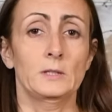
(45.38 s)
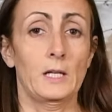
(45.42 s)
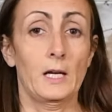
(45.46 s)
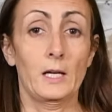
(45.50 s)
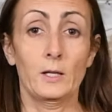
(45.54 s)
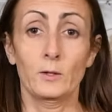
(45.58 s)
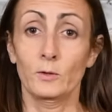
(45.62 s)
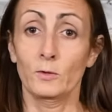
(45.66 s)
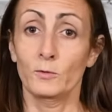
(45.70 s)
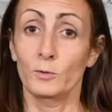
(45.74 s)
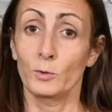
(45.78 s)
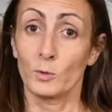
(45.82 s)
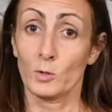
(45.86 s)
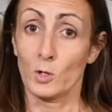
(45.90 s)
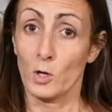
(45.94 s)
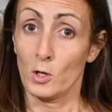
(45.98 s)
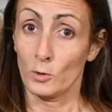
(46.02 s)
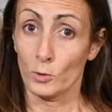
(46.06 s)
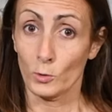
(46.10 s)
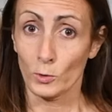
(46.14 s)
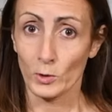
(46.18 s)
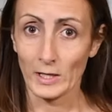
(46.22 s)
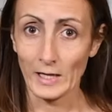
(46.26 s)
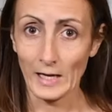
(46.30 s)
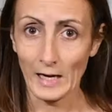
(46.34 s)
don't know if you want to call
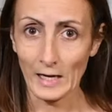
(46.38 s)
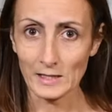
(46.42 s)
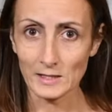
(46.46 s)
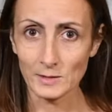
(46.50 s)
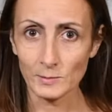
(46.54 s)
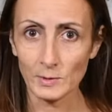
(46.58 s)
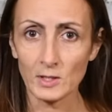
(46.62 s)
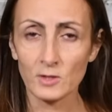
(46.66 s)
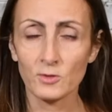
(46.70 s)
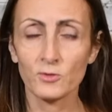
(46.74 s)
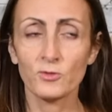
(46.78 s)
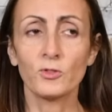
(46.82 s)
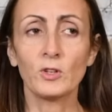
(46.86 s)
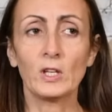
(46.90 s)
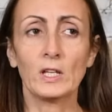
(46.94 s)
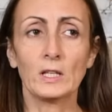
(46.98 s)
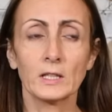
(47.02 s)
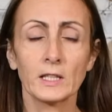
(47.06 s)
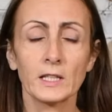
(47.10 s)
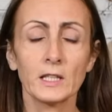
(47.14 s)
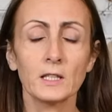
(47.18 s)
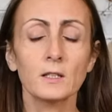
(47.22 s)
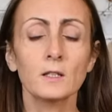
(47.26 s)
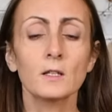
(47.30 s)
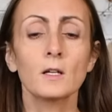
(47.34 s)
it orgasmic
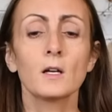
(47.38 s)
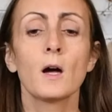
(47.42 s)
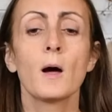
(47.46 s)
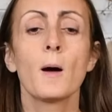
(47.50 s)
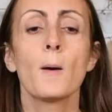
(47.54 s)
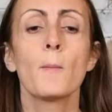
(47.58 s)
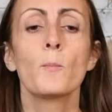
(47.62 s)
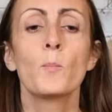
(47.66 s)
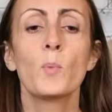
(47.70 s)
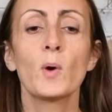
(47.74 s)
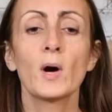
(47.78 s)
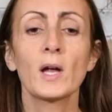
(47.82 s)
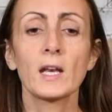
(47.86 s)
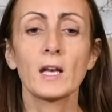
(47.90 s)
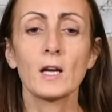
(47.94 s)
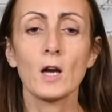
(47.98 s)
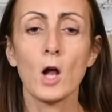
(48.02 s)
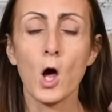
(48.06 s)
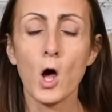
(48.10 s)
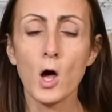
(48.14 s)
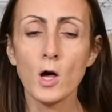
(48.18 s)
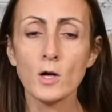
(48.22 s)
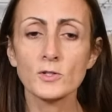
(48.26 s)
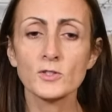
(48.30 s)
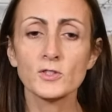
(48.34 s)
feeling, but it
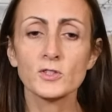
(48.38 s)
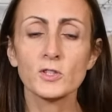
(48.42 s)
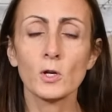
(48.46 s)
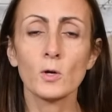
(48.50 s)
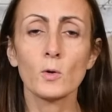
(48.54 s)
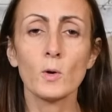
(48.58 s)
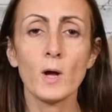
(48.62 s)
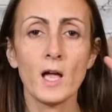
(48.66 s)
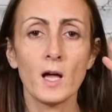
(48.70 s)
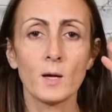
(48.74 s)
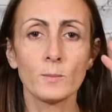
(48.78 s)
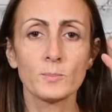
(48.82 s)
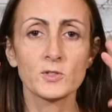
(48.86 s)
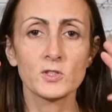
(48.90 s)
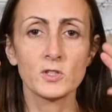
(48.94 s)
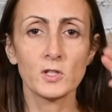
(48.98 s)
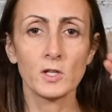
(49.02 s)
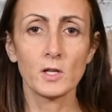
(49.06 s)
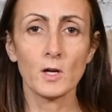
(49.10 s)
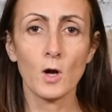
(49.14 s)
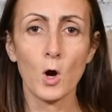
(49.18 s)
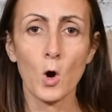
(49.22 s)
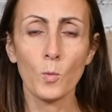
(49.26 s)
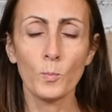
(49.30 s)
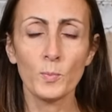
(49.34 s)
also helps
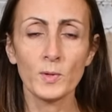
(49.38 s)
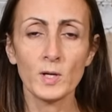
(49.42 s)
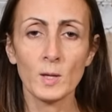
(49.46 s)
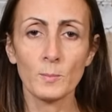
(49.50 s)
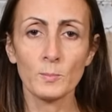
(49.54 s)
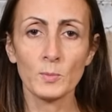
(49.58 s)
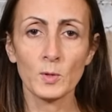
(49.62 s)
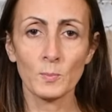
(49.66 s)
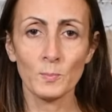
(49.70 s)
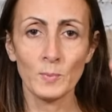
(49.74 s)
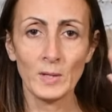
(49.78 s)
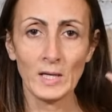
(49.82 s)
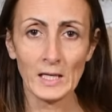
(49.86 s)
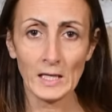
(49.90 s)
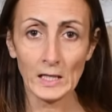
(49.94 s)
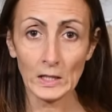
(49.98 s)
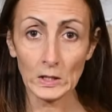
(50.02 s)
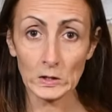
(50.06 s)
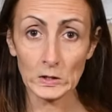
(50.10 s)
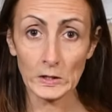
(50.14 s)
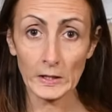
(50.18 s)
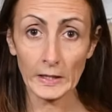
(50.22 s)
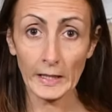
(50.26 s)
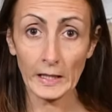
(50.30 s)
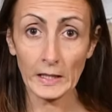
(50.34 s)
to open up your
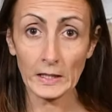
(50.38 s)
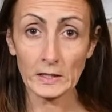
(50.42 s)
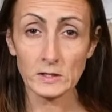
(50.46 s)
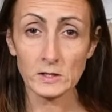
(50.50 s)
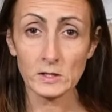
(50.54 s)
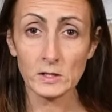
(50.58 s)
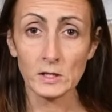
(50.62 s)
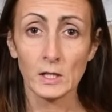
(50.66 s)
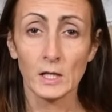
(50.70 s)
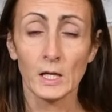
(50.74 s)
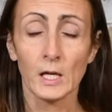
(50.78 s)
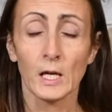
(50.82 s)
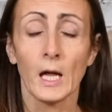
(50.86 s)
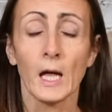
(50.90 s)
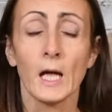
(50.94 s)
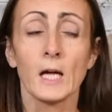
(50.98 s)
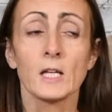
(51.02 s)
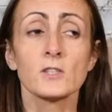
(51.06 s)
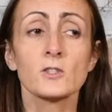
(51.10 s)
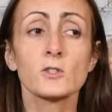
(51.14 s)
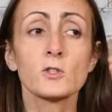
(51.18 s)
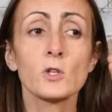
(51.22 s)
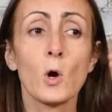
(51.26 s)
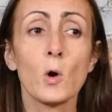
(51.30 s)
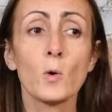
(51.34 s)
pineal gland
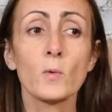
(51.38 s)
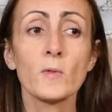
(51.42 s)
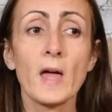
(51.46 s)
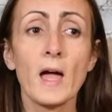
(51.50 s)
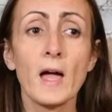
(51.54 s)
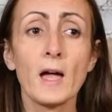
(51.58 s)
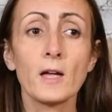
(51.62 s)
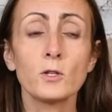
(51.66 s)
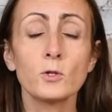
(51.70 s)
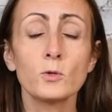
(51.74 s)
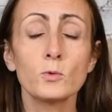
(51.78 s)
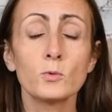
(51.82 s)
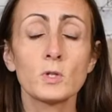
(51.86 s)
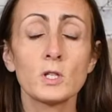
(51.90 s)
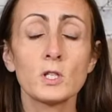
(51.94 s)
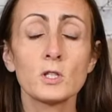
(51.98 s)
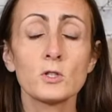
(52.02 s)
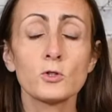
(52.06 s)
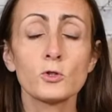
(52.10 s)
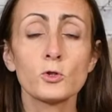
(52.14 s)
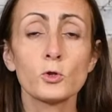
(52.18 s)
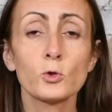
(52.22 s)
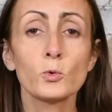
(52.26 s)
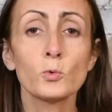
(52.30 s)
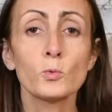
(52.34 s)
so that you
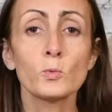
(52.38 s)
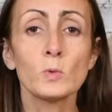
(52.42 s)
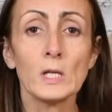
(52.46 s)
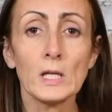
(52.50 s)
can tune